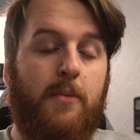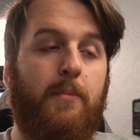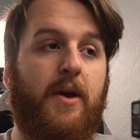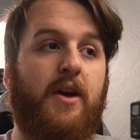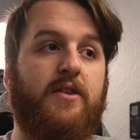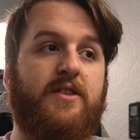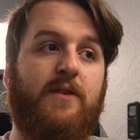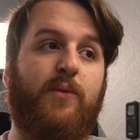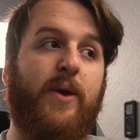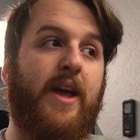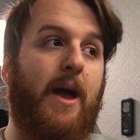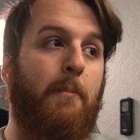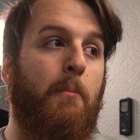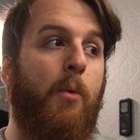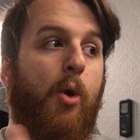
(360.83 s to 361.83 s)
because if we
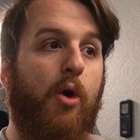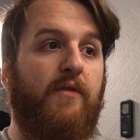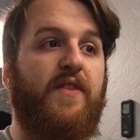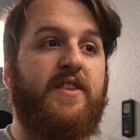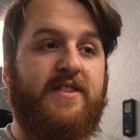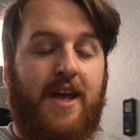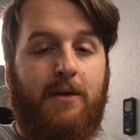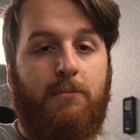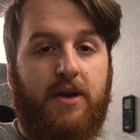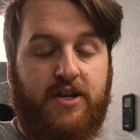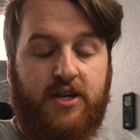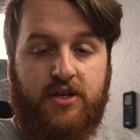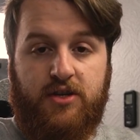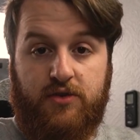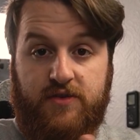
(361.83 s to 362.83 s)
get more of the same
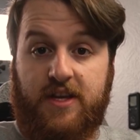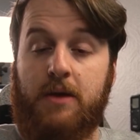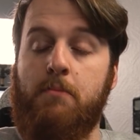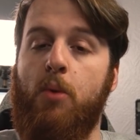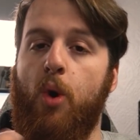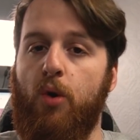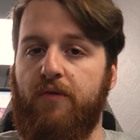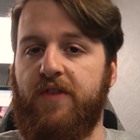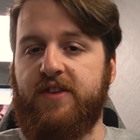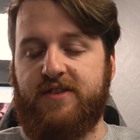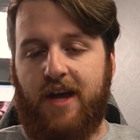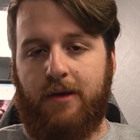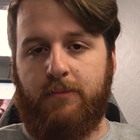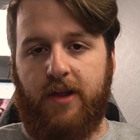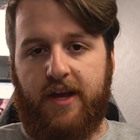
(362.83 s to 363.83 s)
missions, you'll see more of the
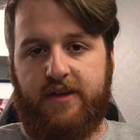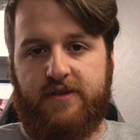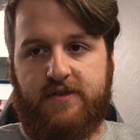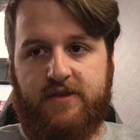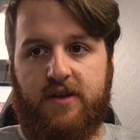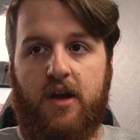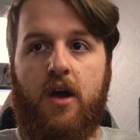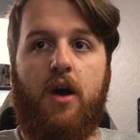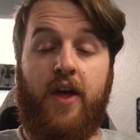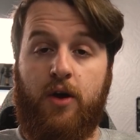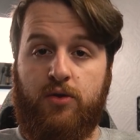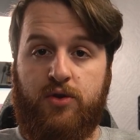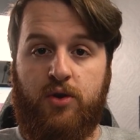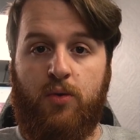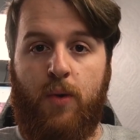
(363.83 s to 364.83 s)
same lists
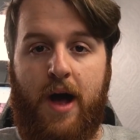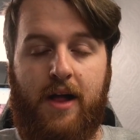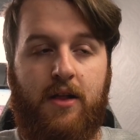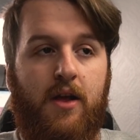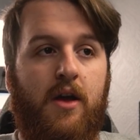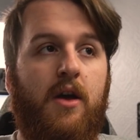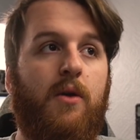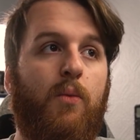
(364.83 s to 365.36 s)
that'll do well.